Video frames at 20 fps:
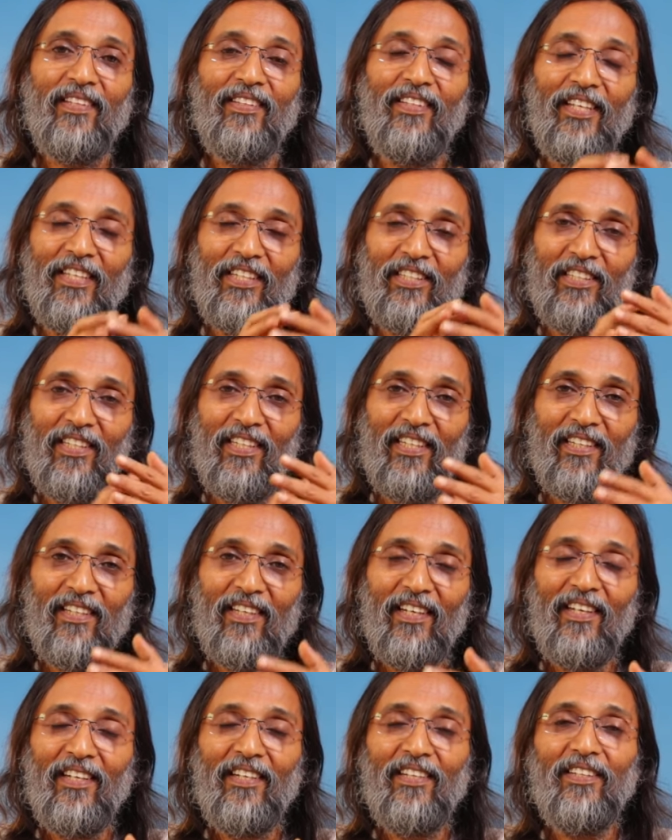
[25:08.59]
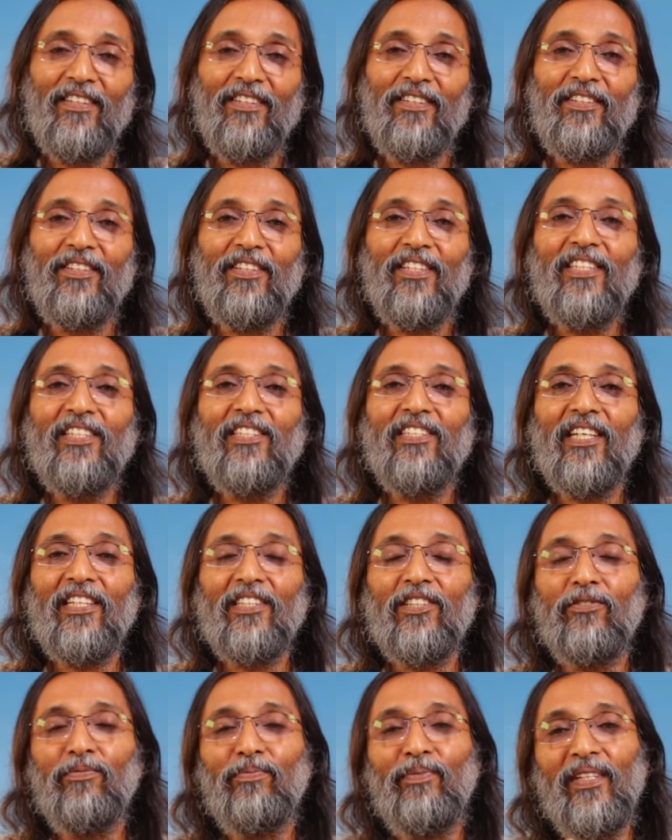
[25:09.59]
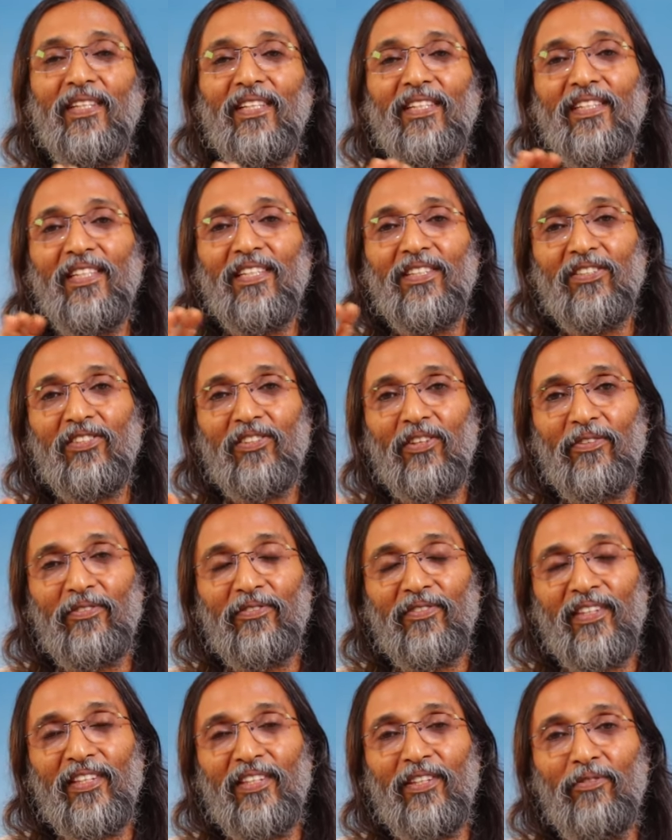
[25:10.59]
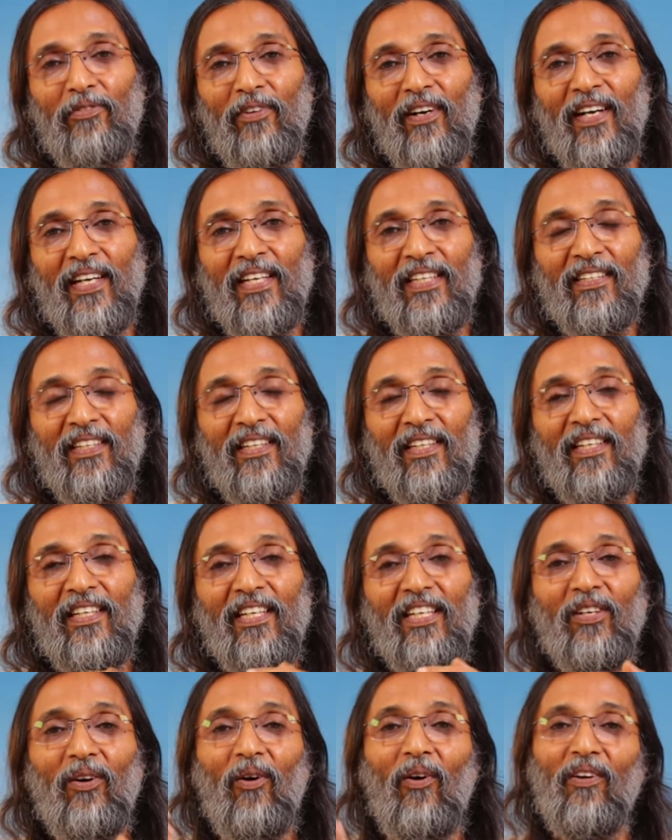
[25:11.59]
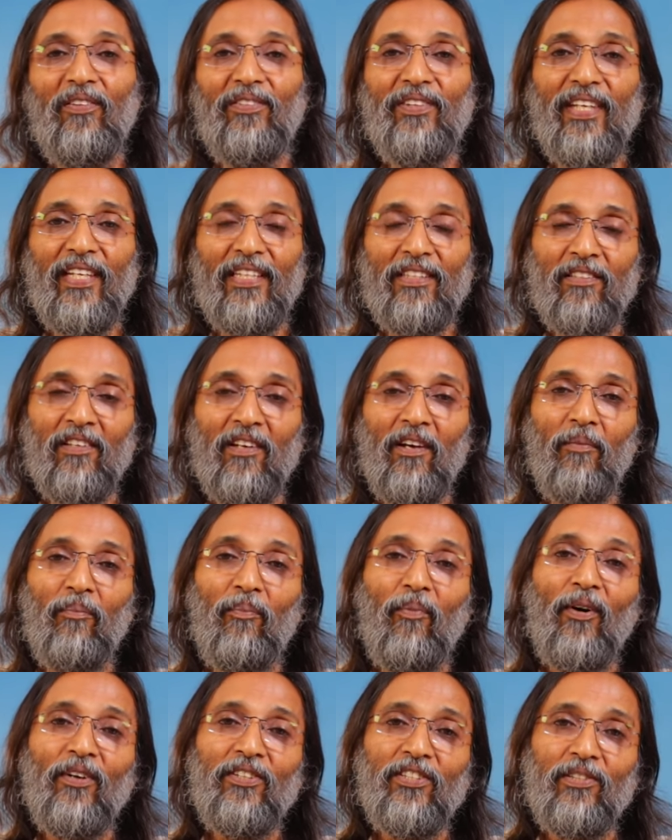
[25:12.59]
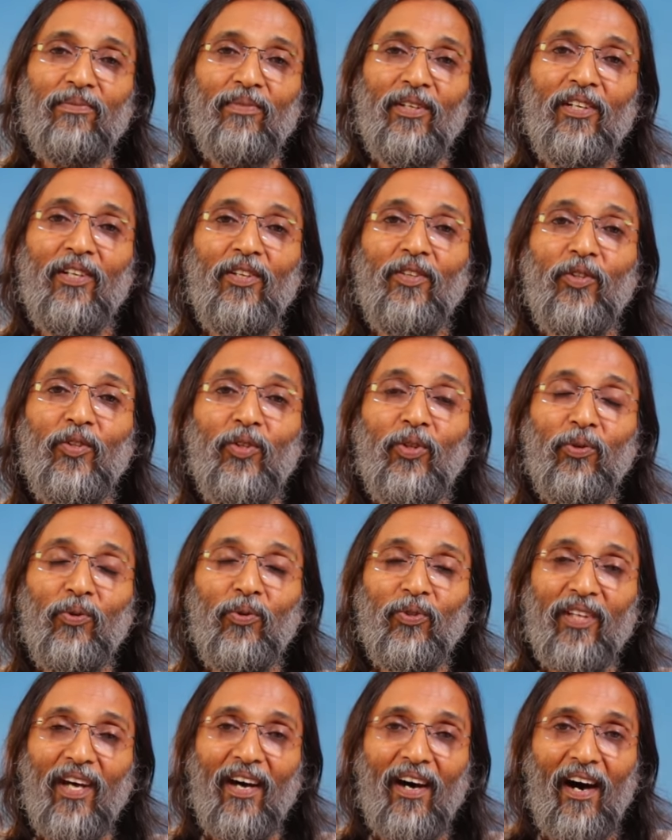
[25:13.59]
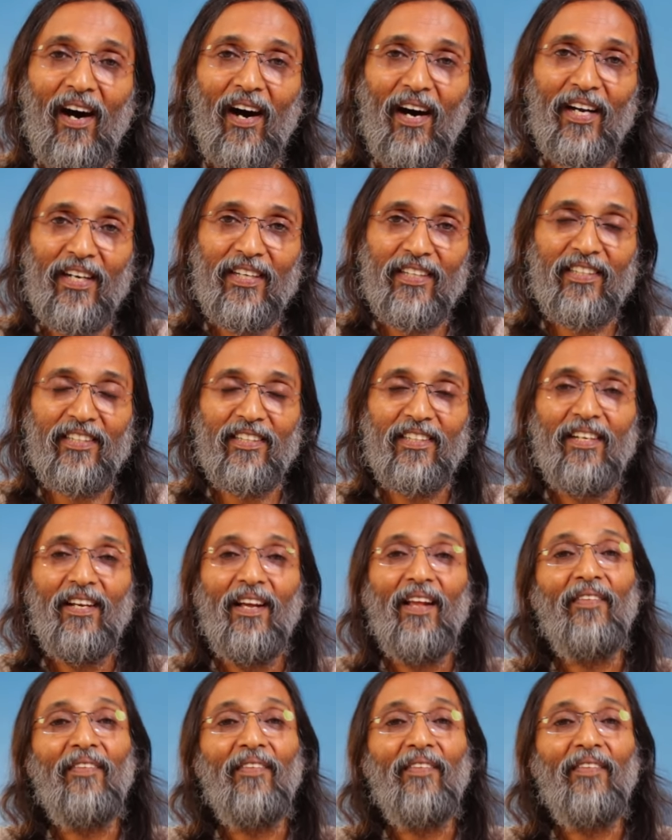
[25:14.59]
There is a rich experience of the divine in all things possible through the heart.